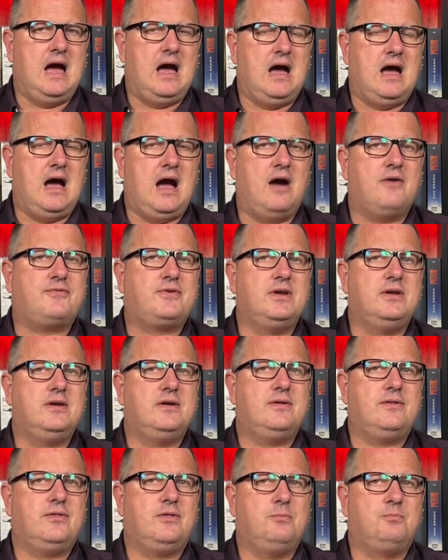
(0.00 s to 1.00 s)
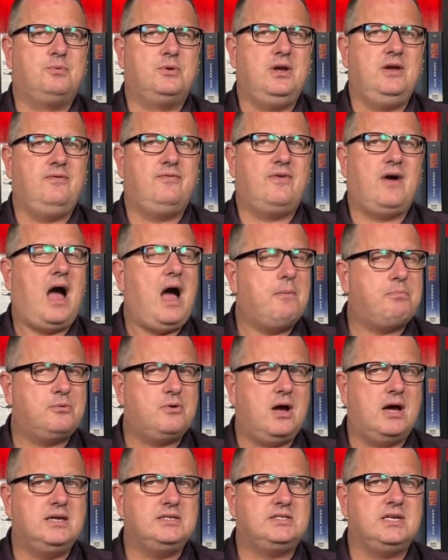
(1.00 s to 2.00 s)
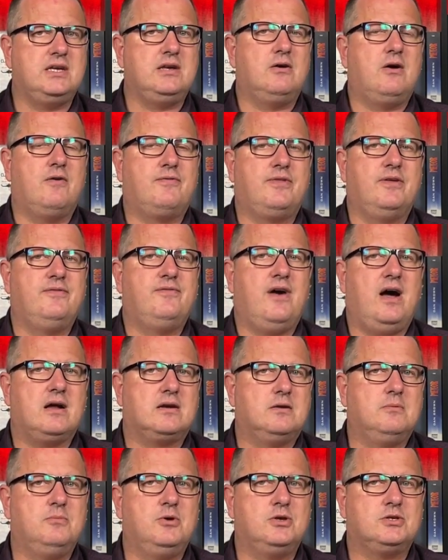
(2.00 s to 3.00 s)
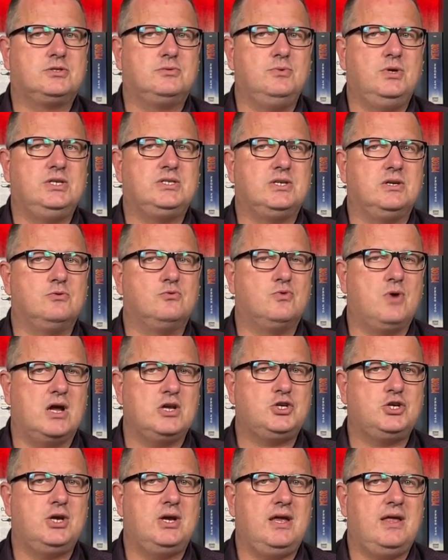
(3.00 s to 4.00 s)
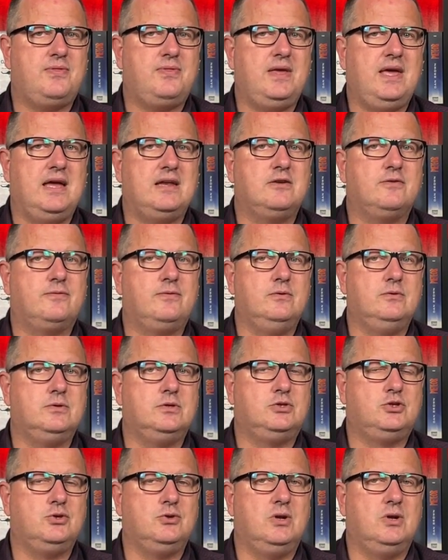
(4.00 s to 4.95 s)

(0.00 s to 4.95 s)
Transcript: After the brief uprising of the Wagner mercenaries in Russia at the end of